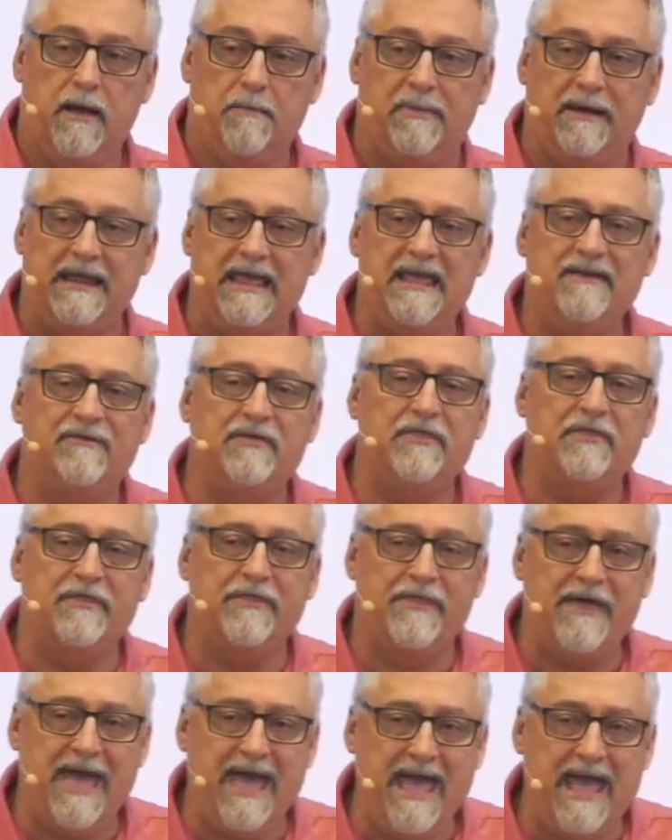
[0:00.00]
But even
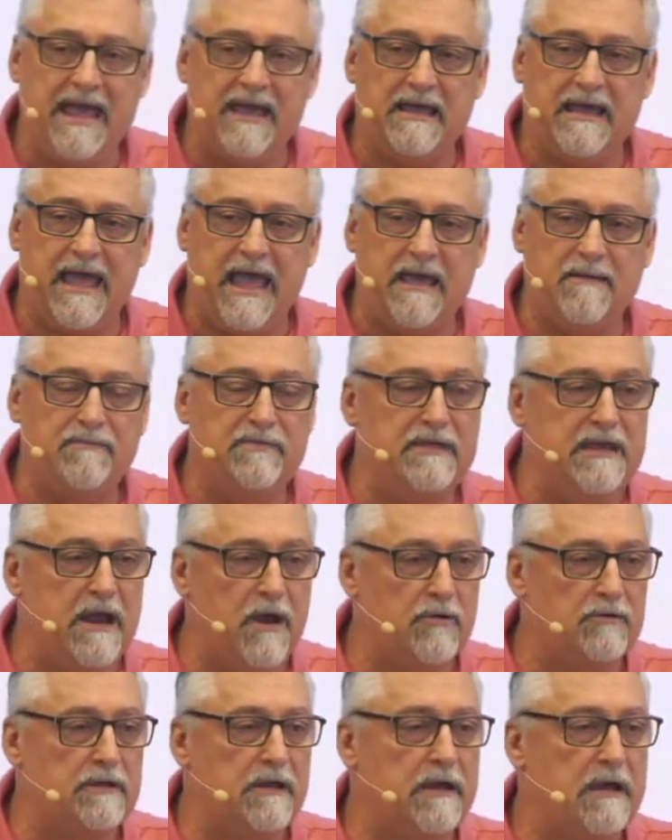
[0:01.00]
they came
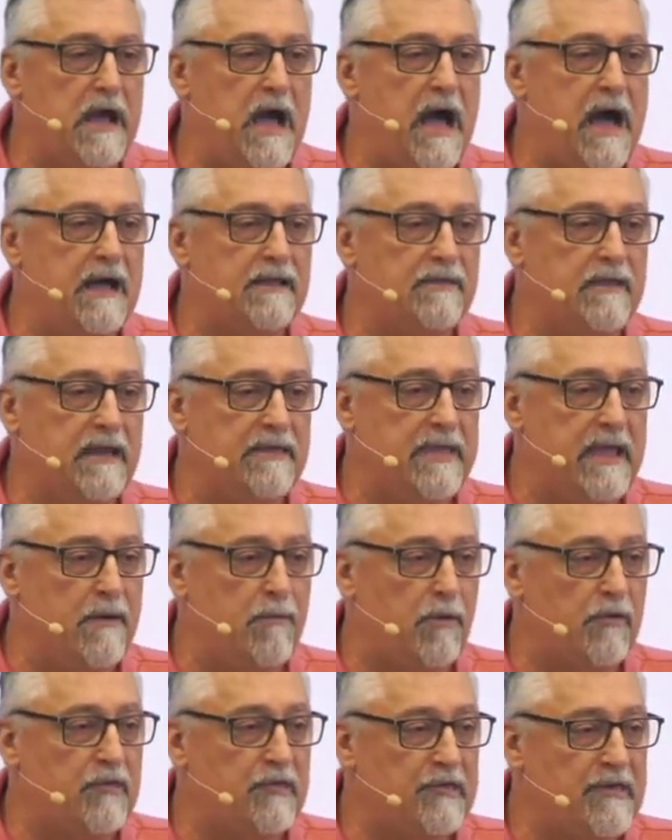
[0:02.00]
near to God and they
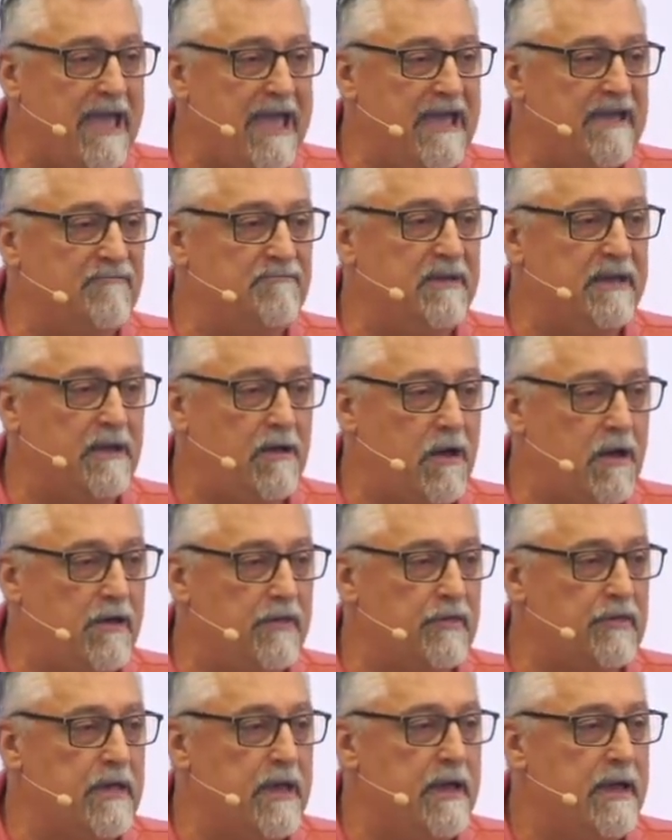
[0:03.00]
were saved
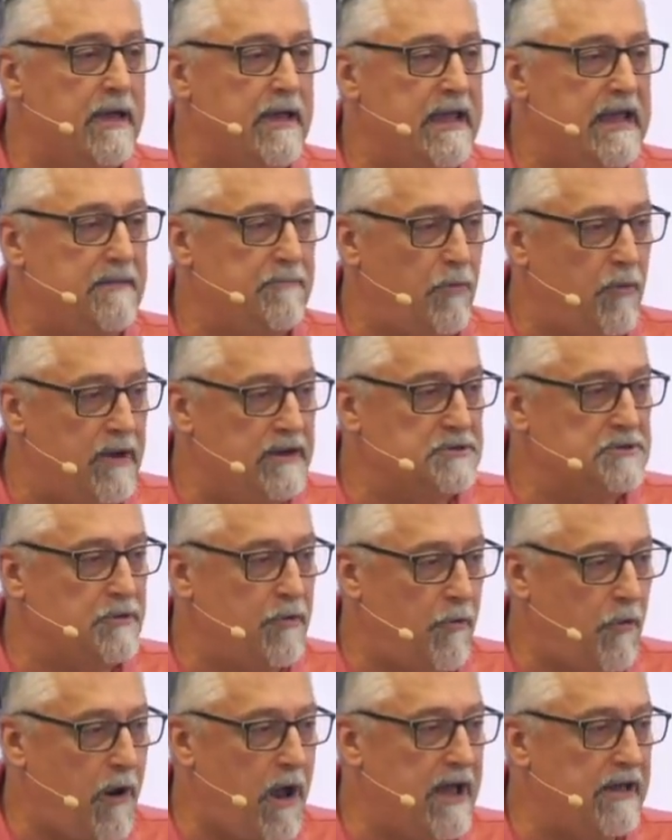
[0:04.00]
because he preached
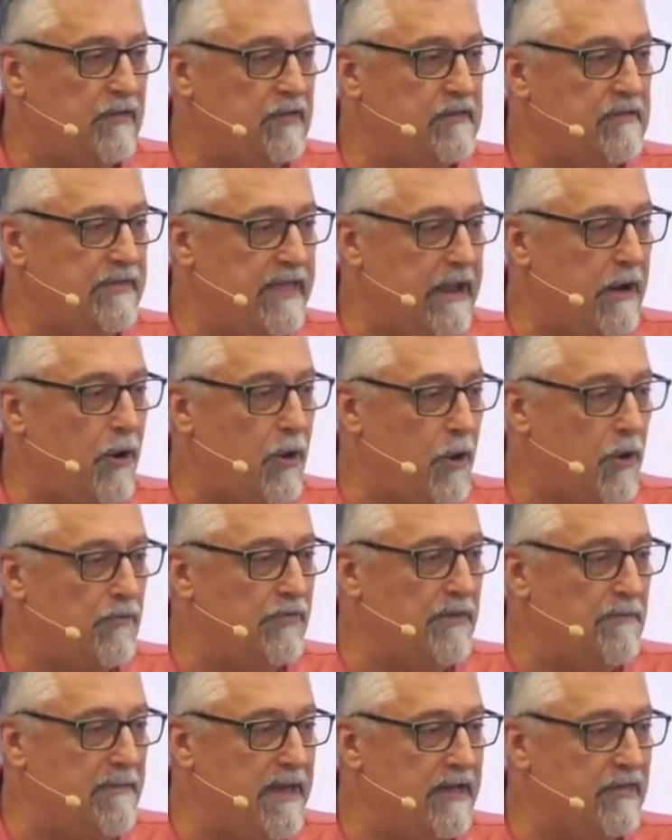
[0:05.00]
Christ and they
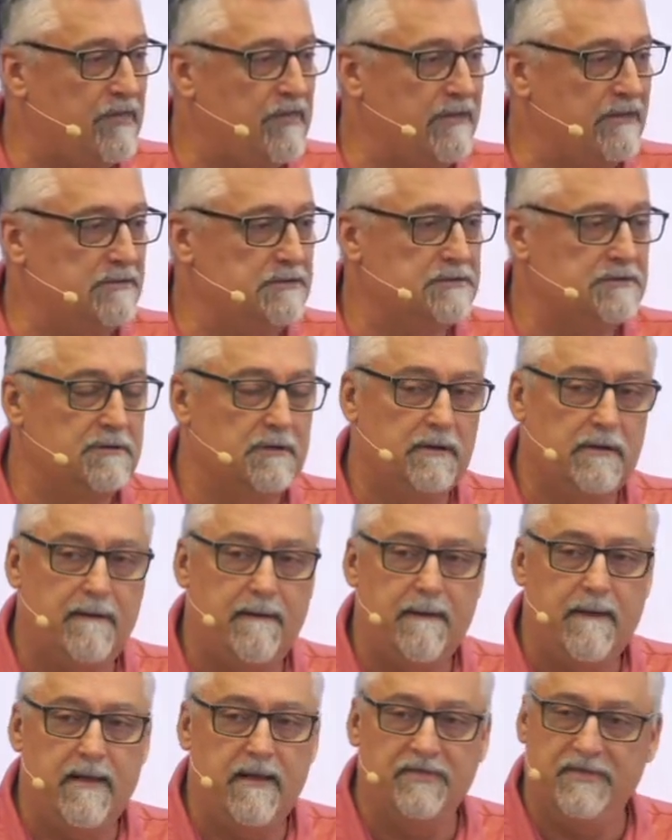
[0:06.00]
heard the message.
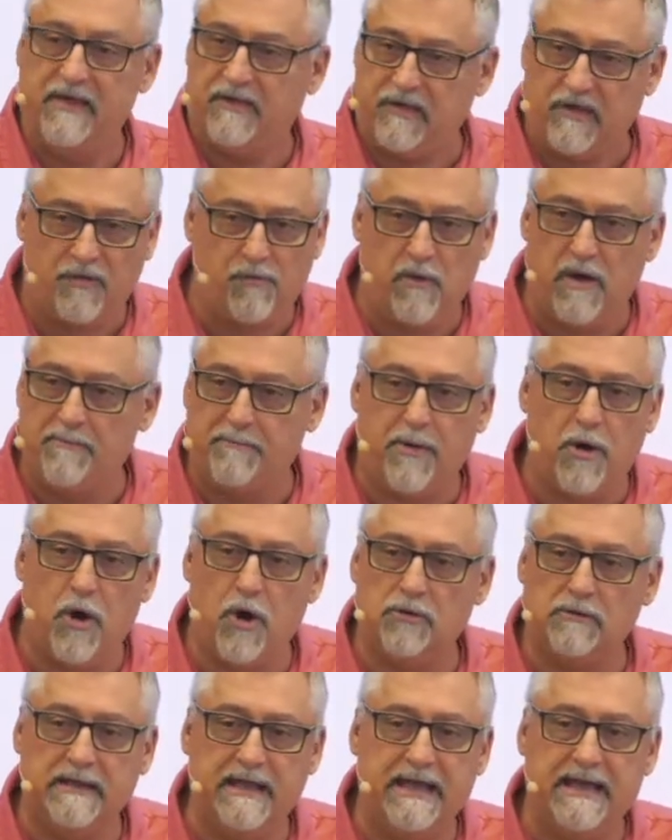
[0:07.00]
This is what
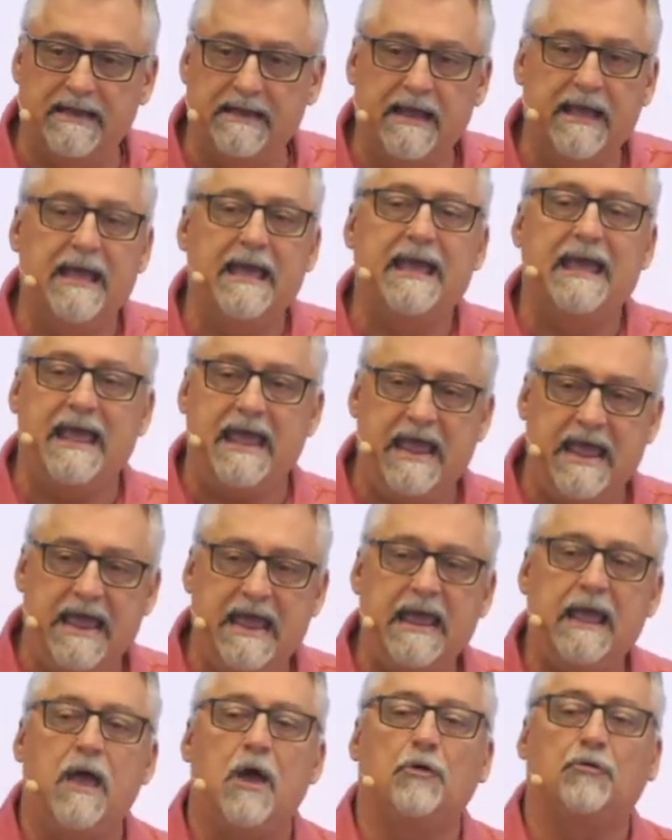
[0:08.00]
Paul did.
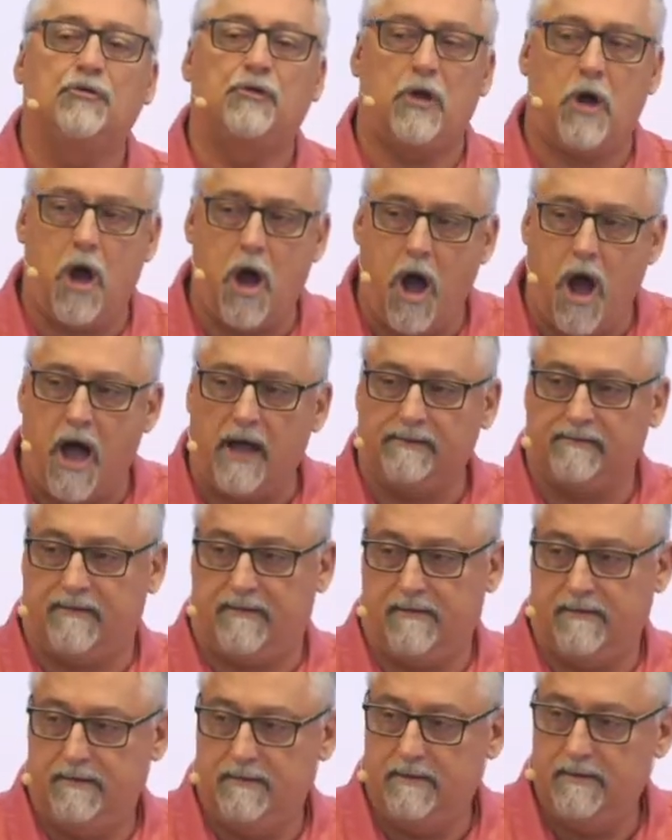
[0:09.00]
He
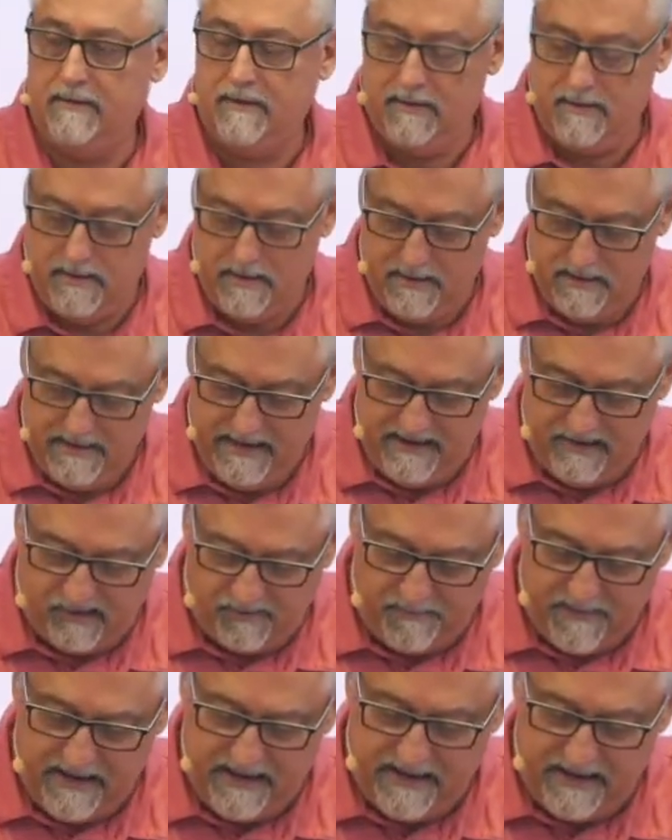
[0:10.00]
taught, he
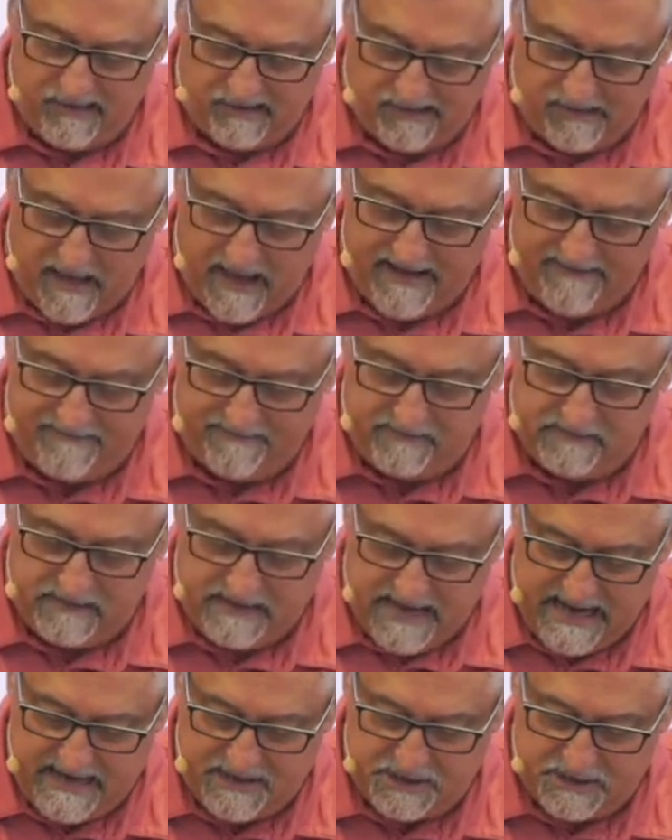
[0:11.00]
spent his life
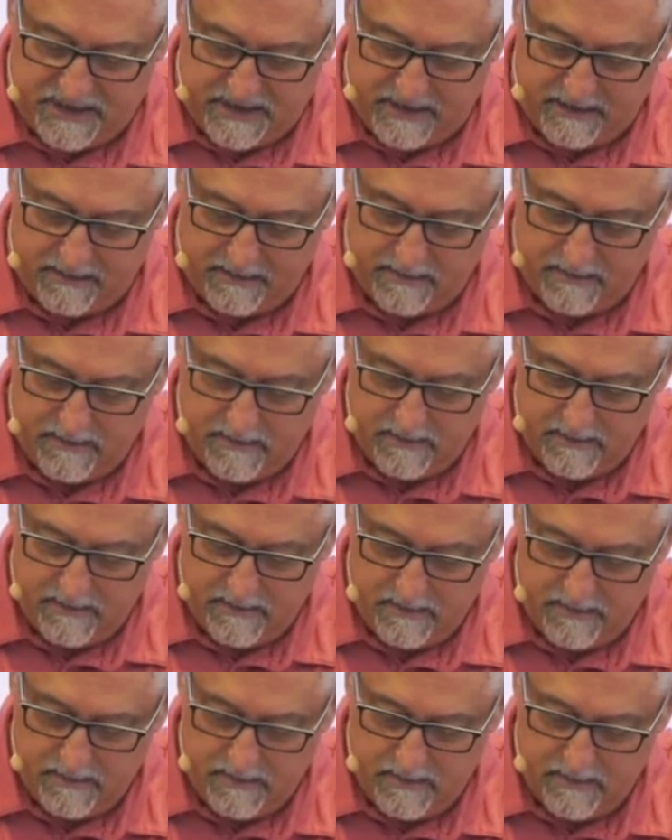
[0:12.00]
teaching.
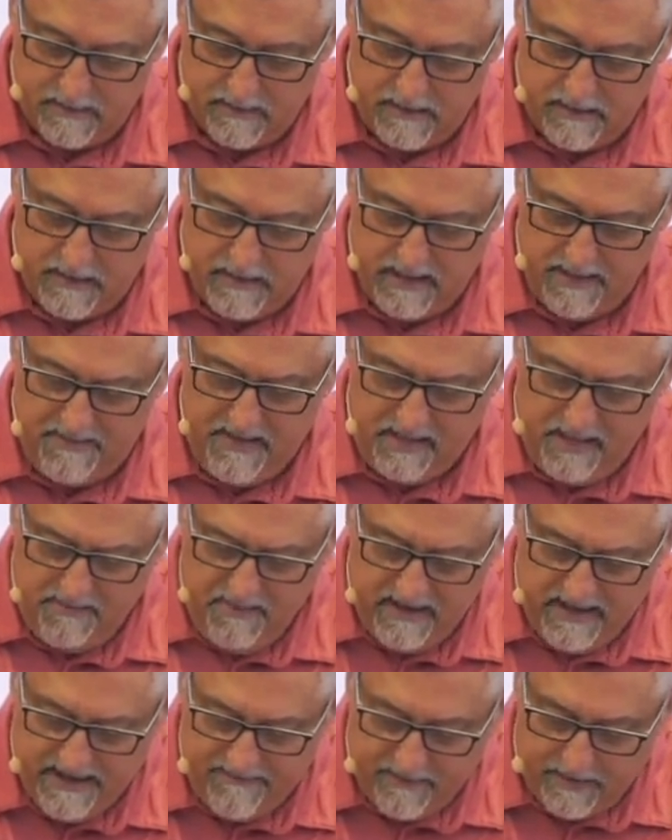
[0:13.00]
Let me, let
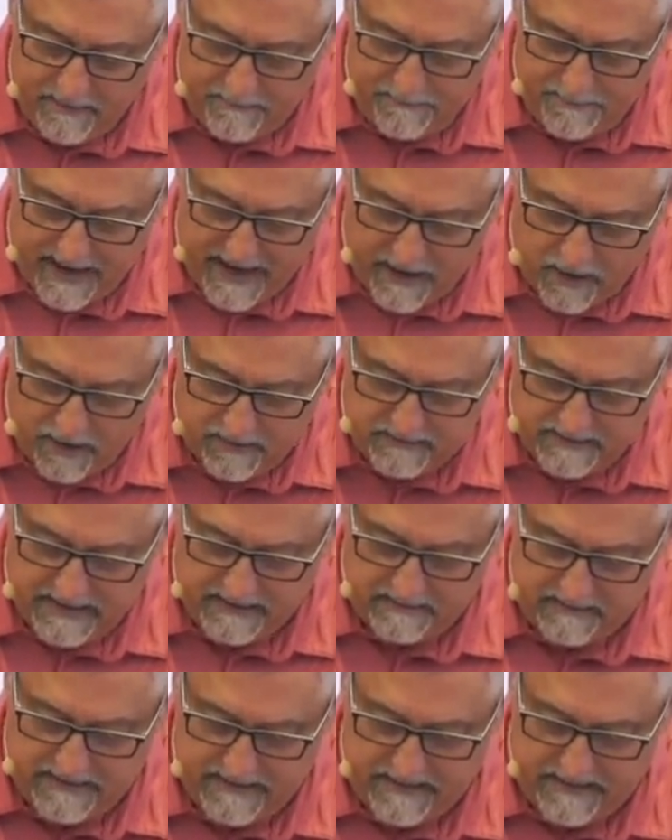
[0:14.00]
me give a parenting